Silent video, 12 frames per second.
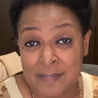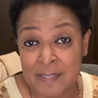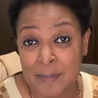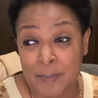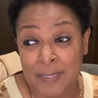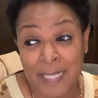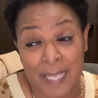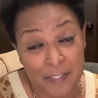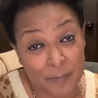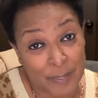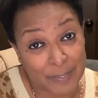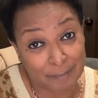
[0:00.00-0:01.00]
the same class,
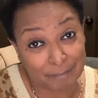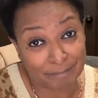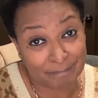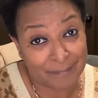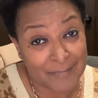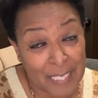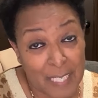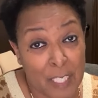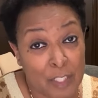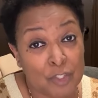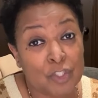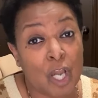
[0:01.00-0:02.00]
but
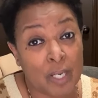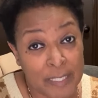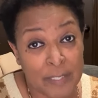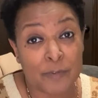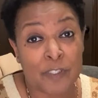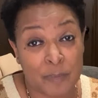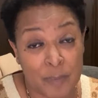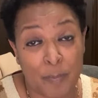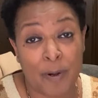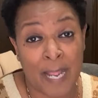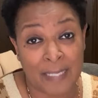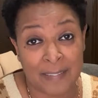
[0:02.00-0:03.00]
Johnny, who's been
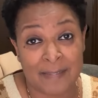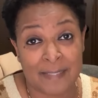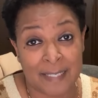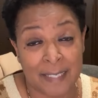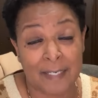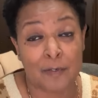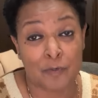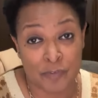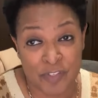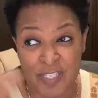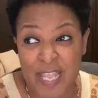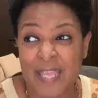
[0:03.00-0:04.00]
practicing and
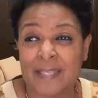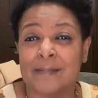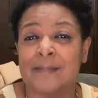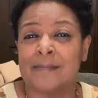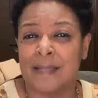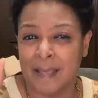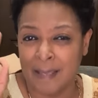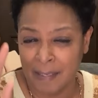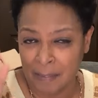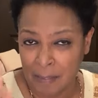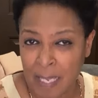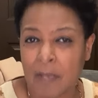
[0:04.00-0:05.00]
understands
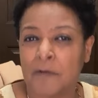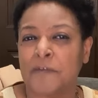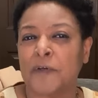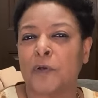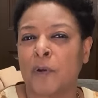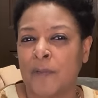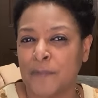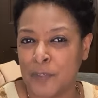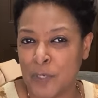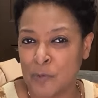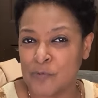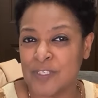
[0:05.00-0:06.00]
how to figure out the
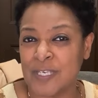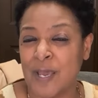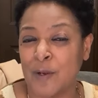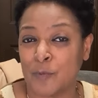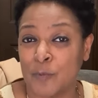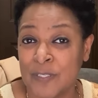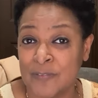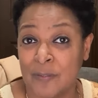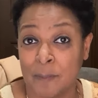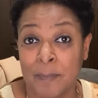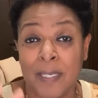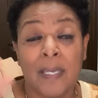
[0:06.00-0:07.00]
notes and how to read
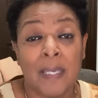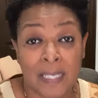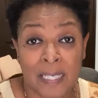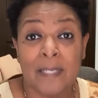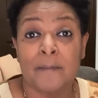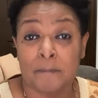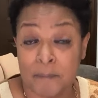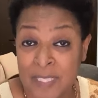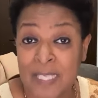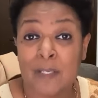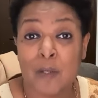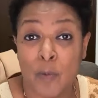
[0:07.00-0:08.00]
them,
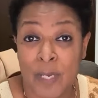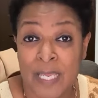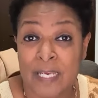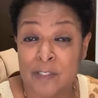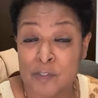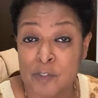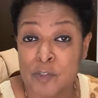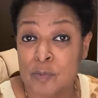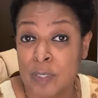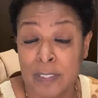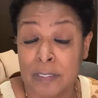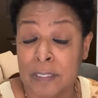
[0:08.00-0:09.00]
can go ahead
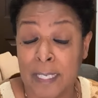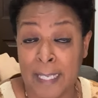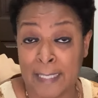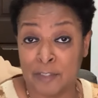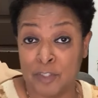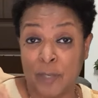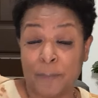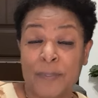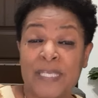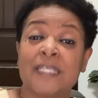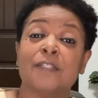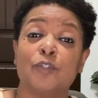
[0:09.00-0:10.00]
and jump
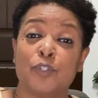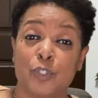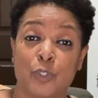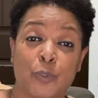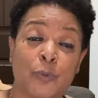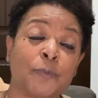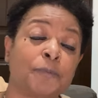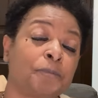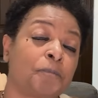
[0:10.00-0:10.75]
into